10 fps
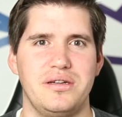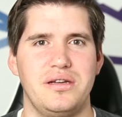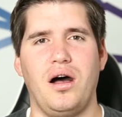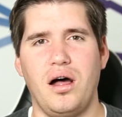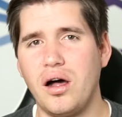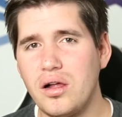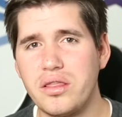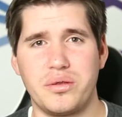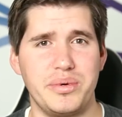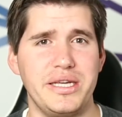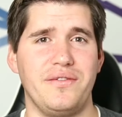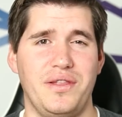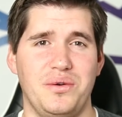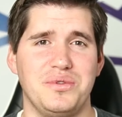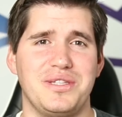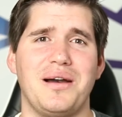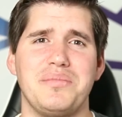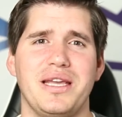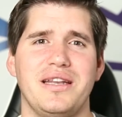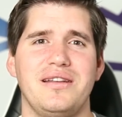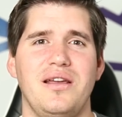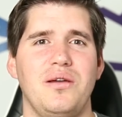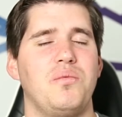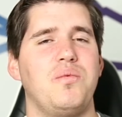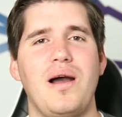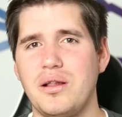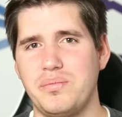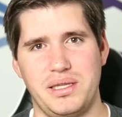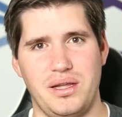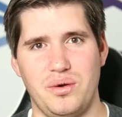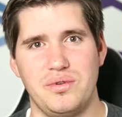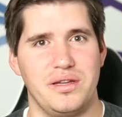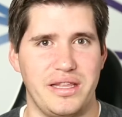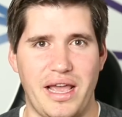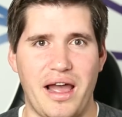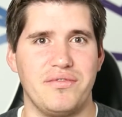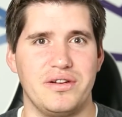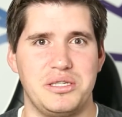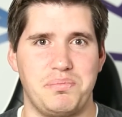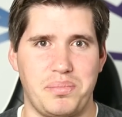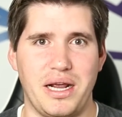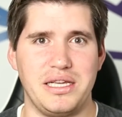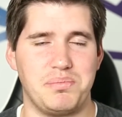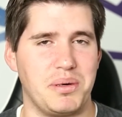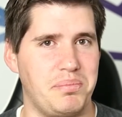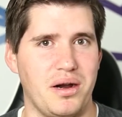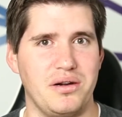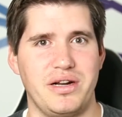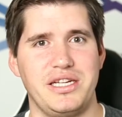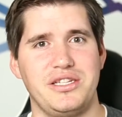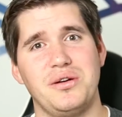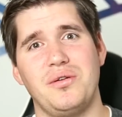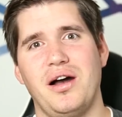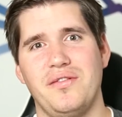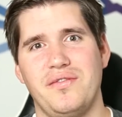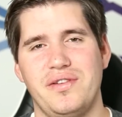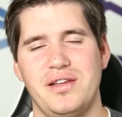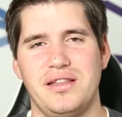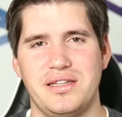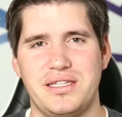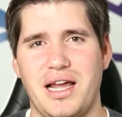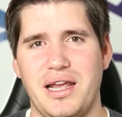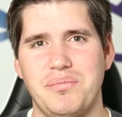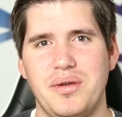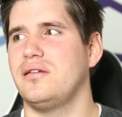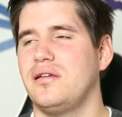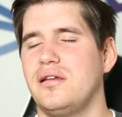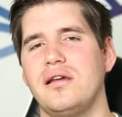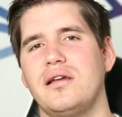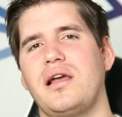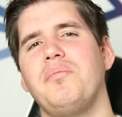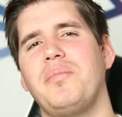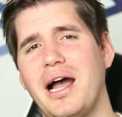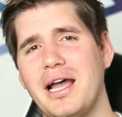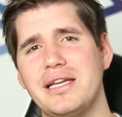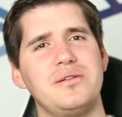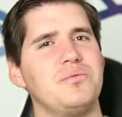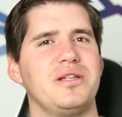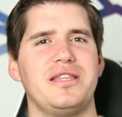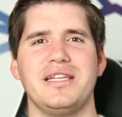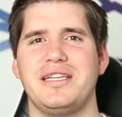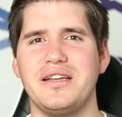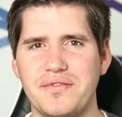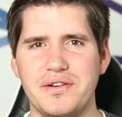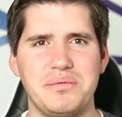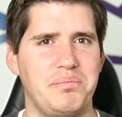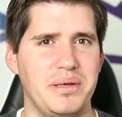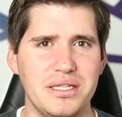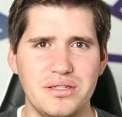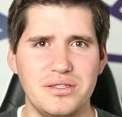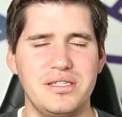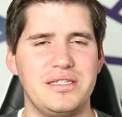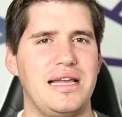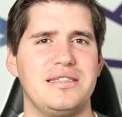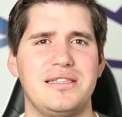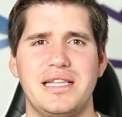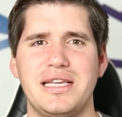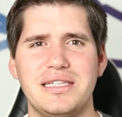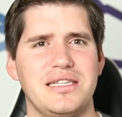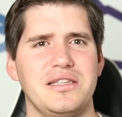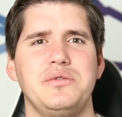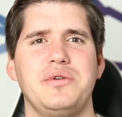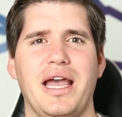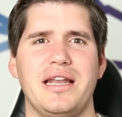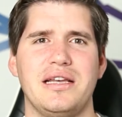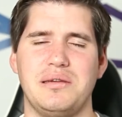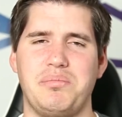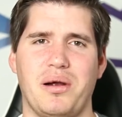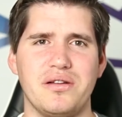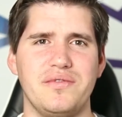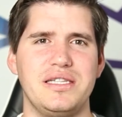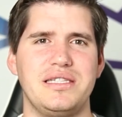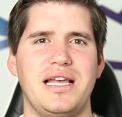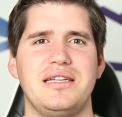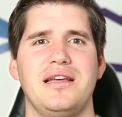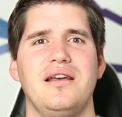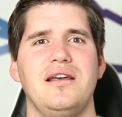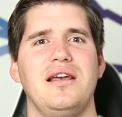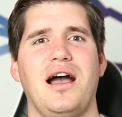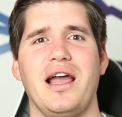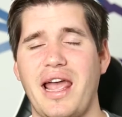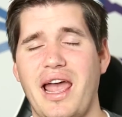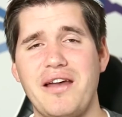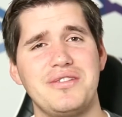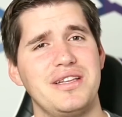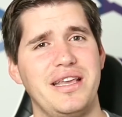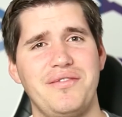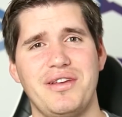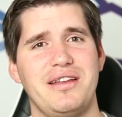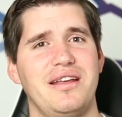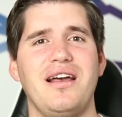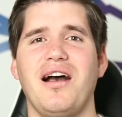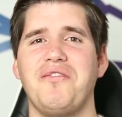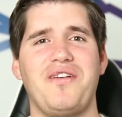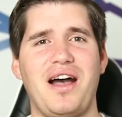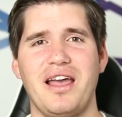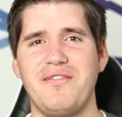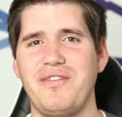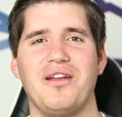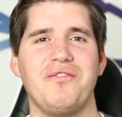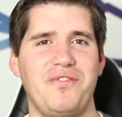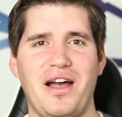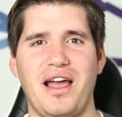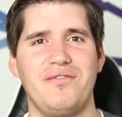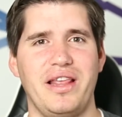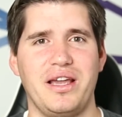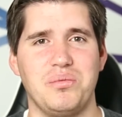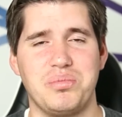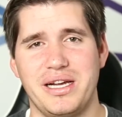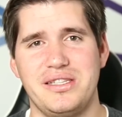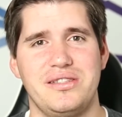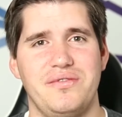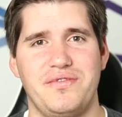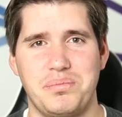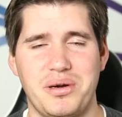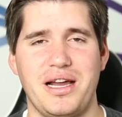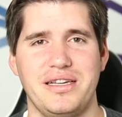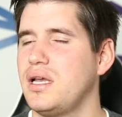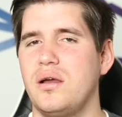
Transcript: All three of those come in well below the average price per part ratio of the time. Combined with the different builds and things that you get as a part of this set, I have to give it a 5 out of 5 Lego bricks for price.